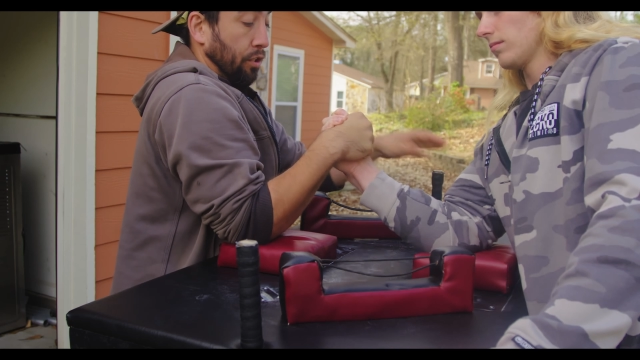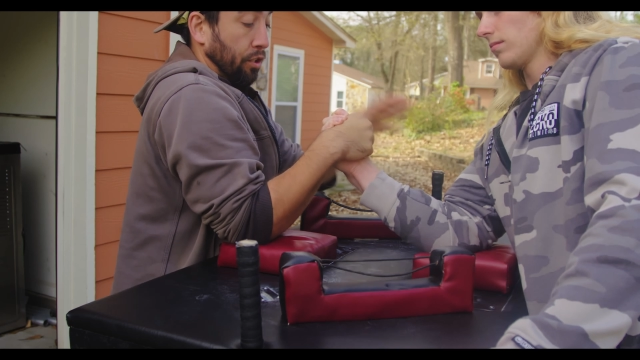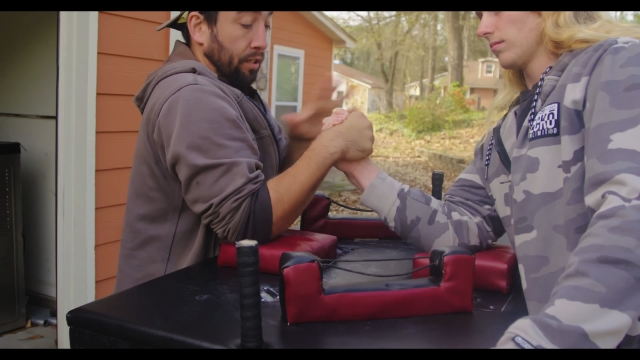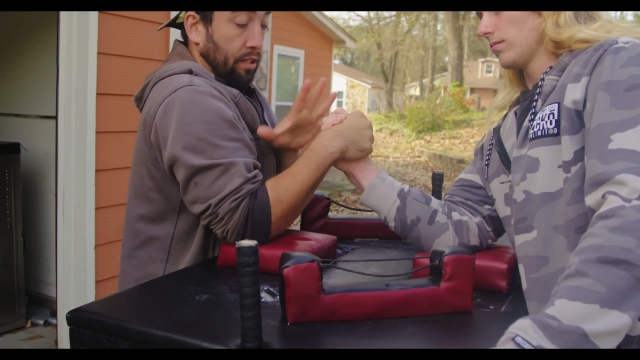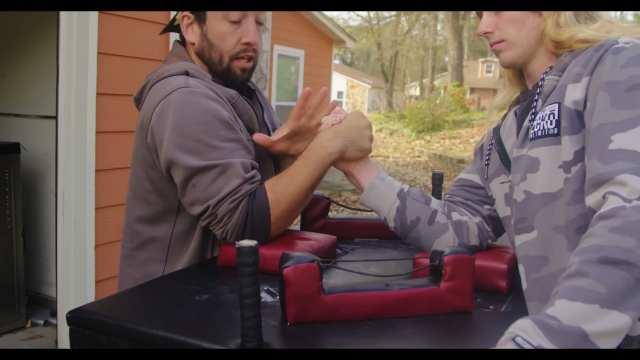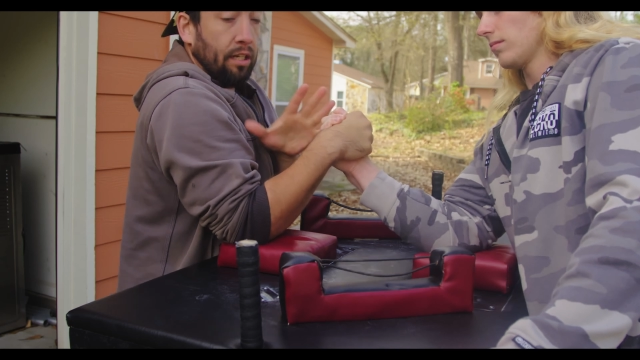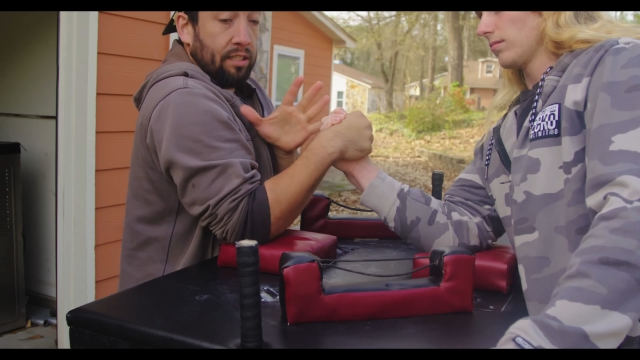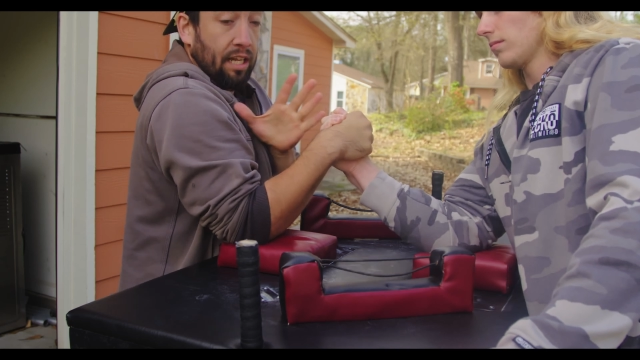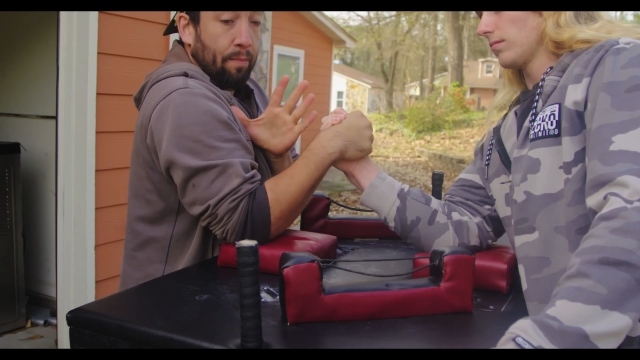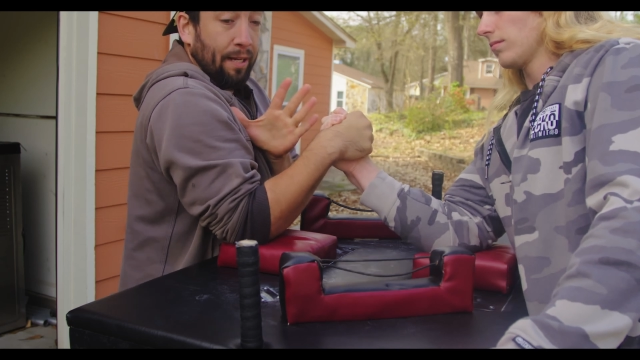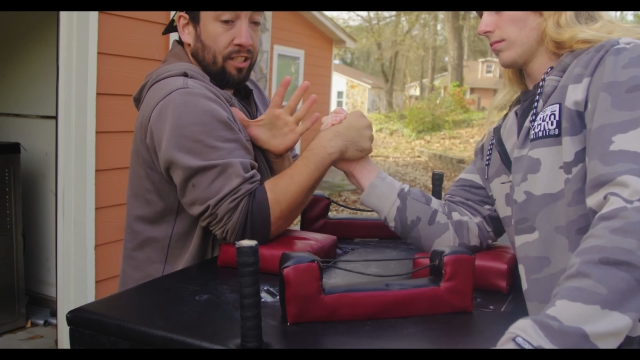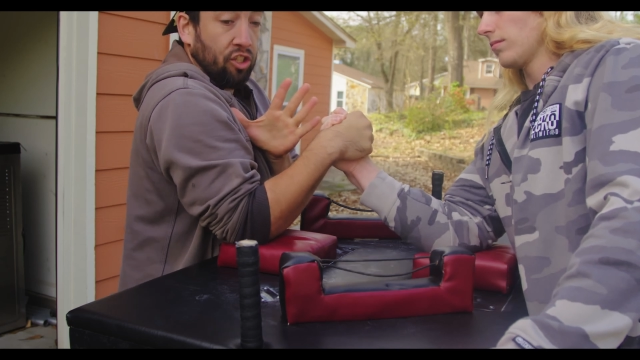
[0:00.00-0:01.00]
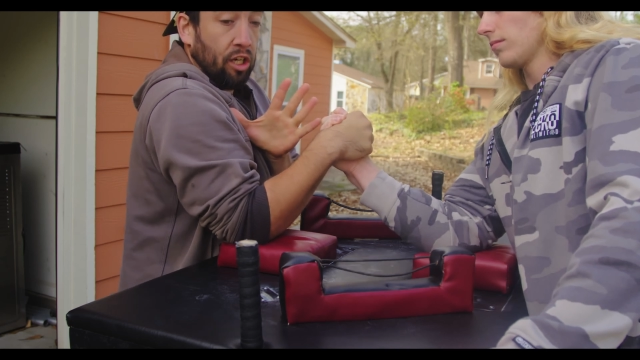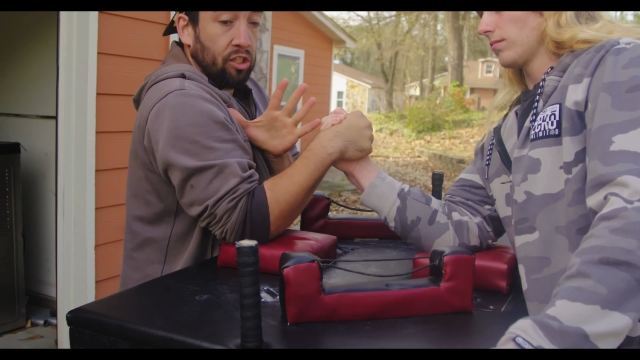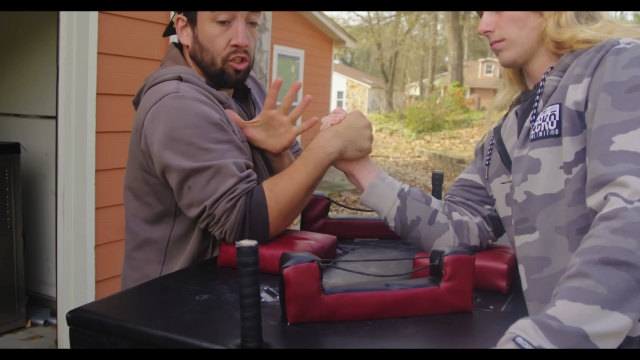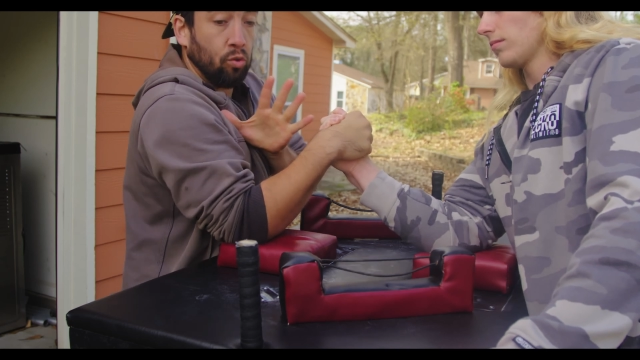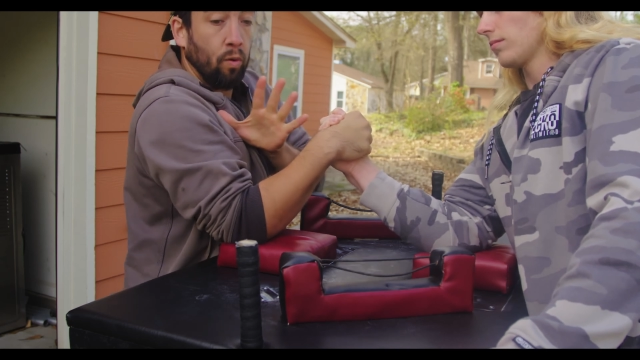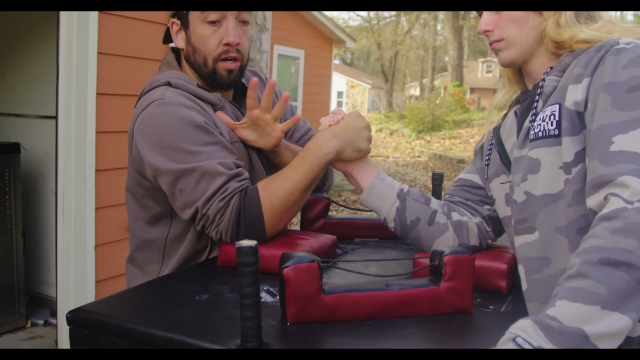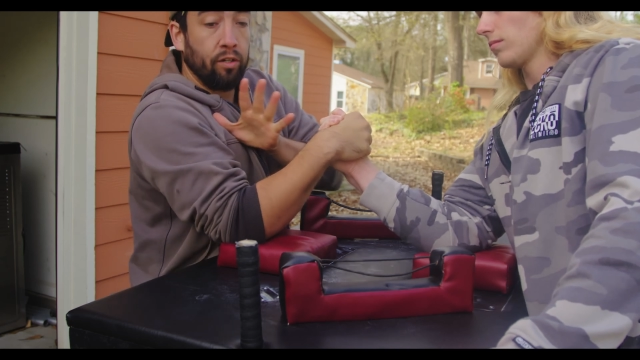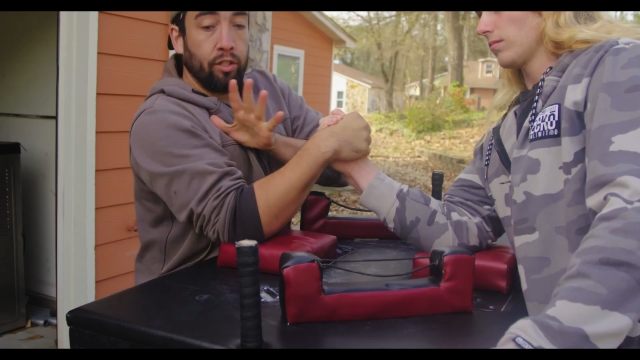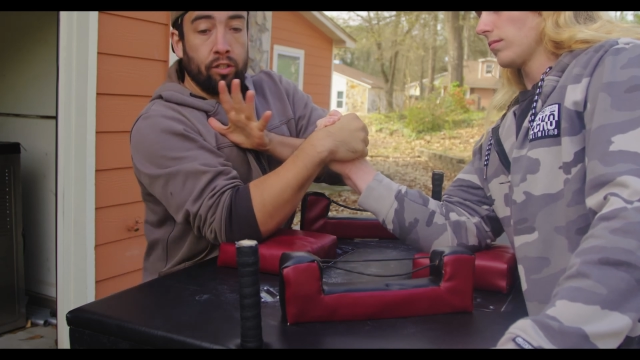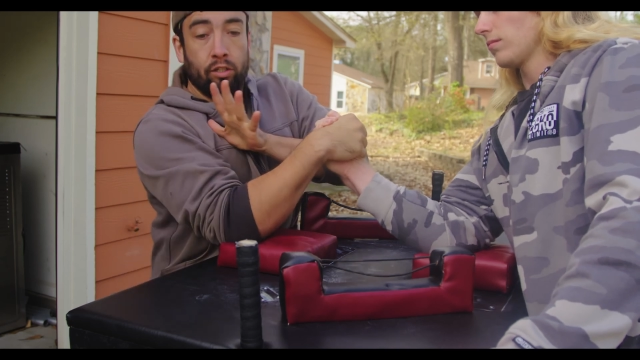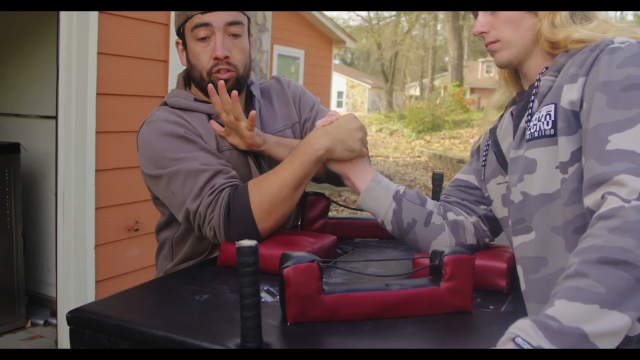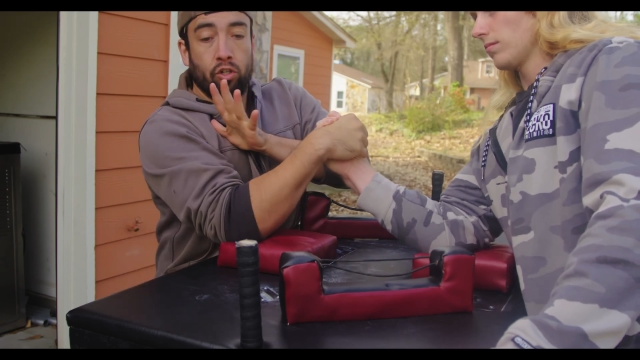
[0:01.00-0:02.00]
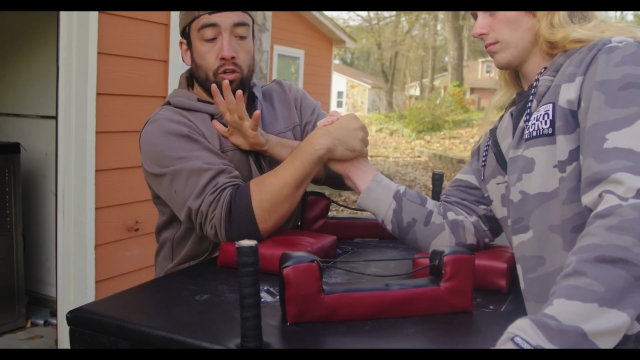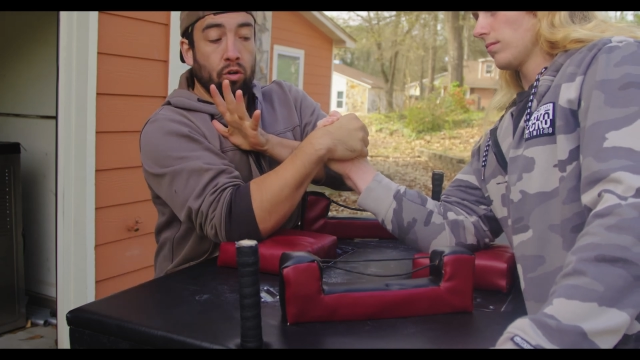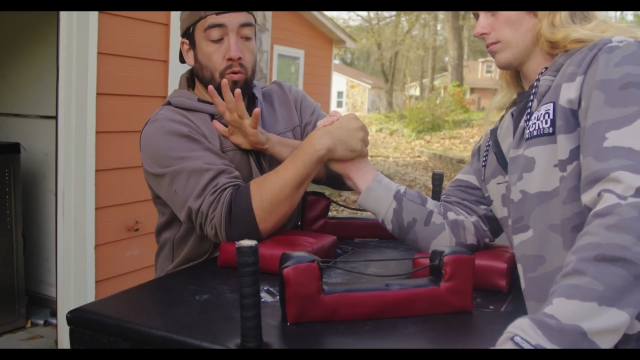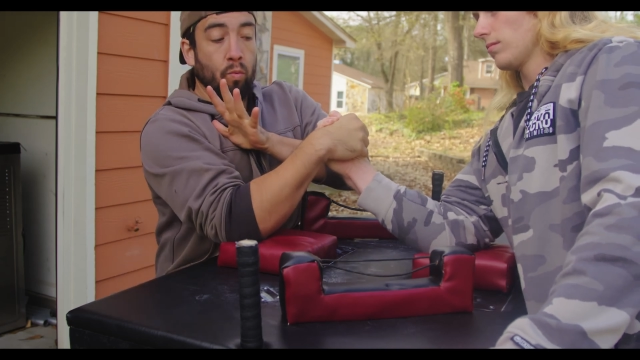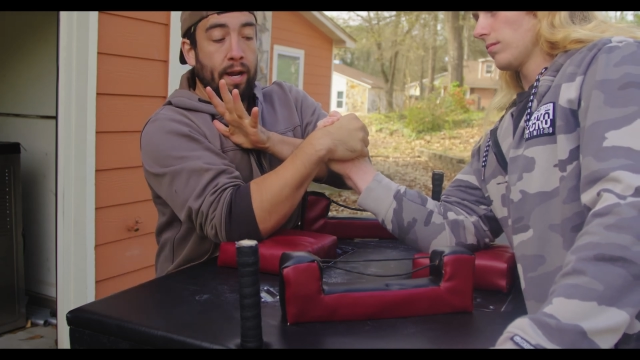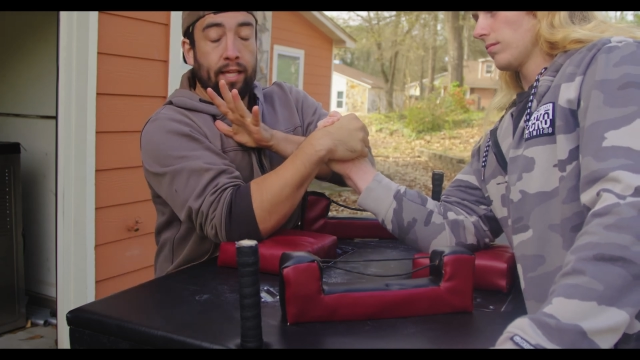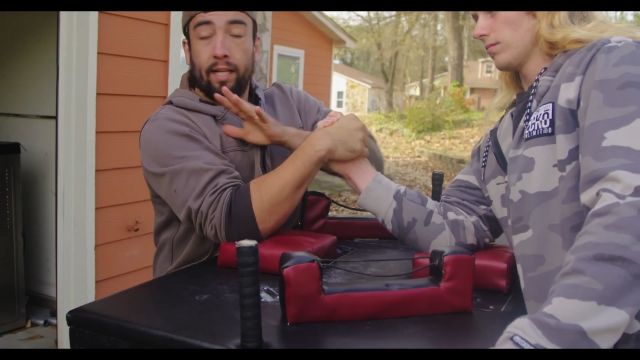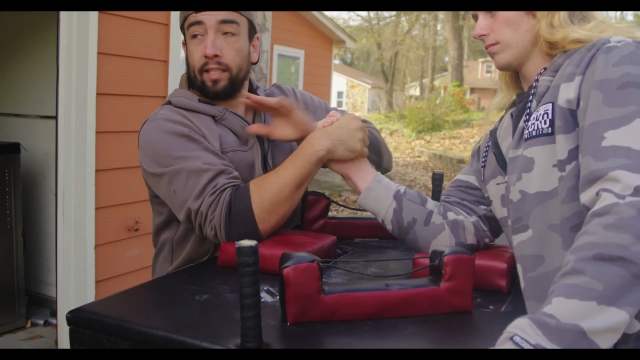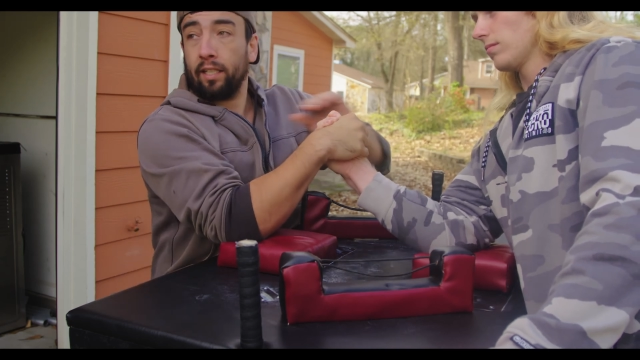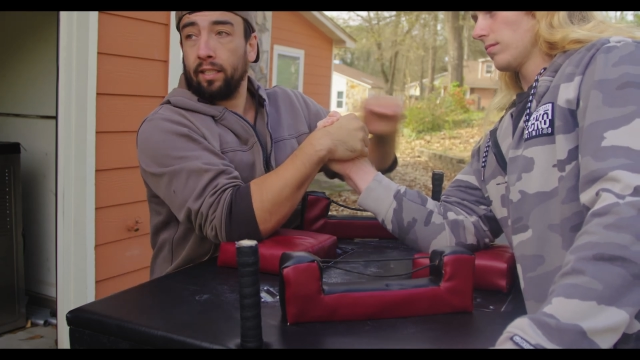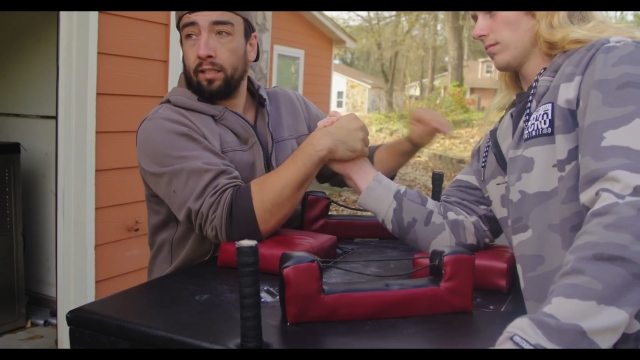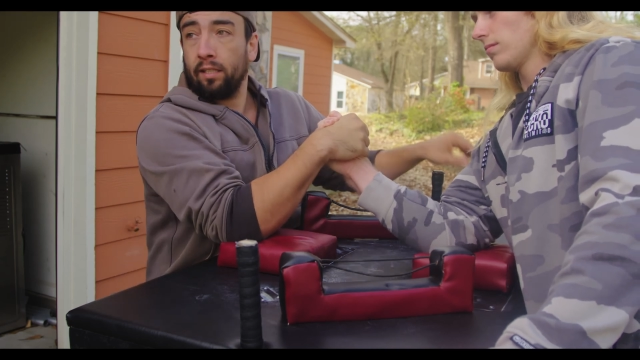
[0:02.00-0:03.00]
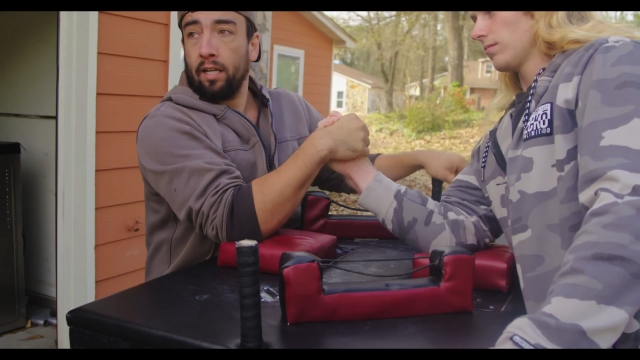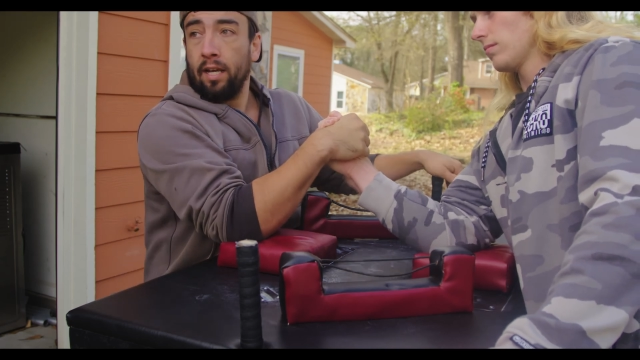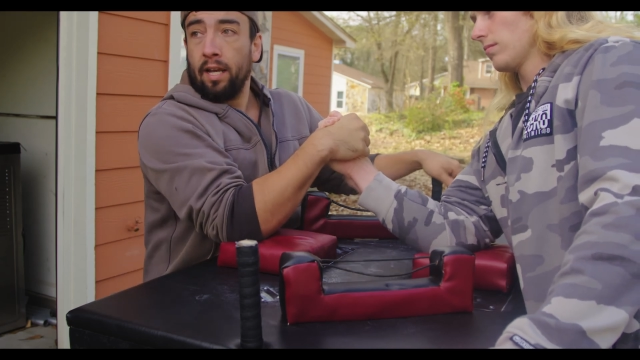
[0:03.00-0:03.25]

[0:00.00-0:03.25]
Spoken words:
you're gonna, instead of being just square, you're gonna turn away like this